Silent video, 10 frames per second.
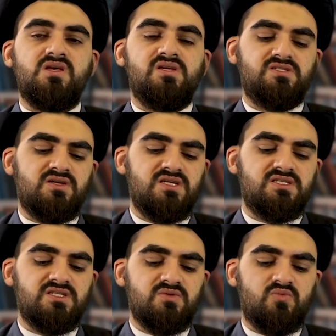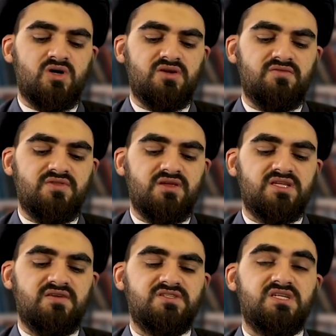So this is one of the
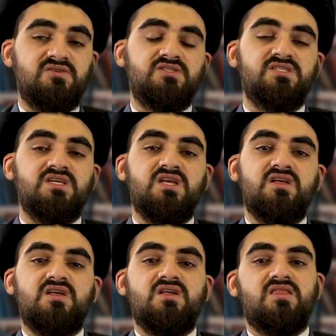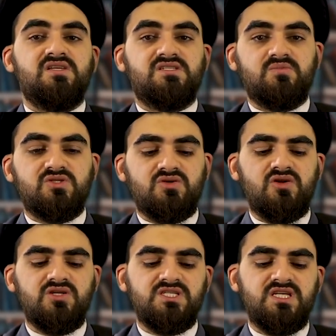tafsirs that some
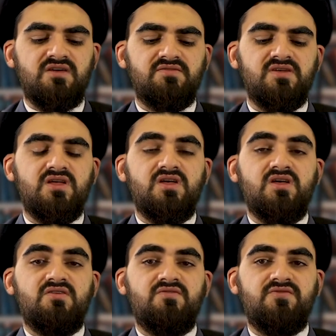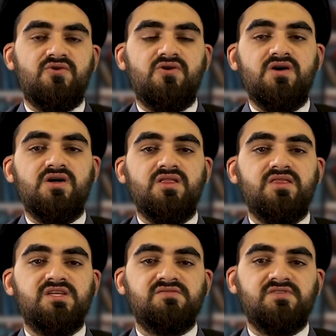scholars give for
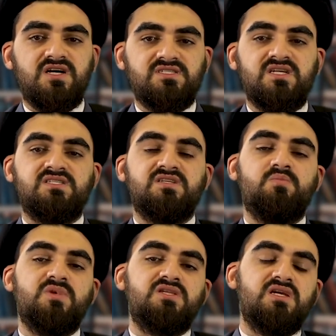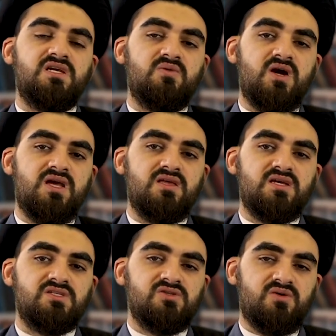this verse, and submitting in a way that
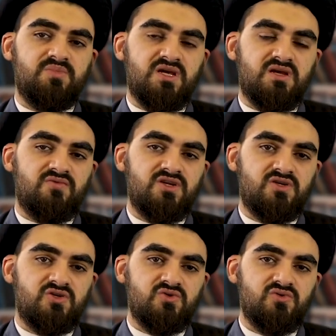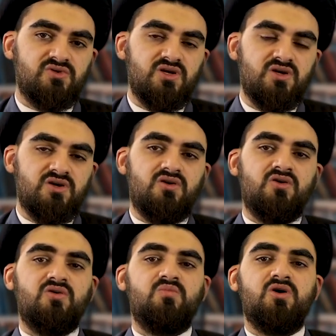is not being ridiculed
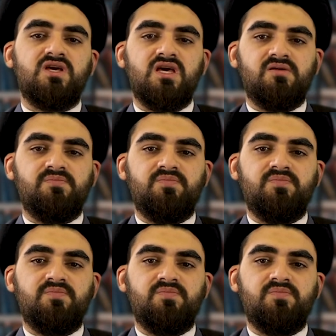or mocking.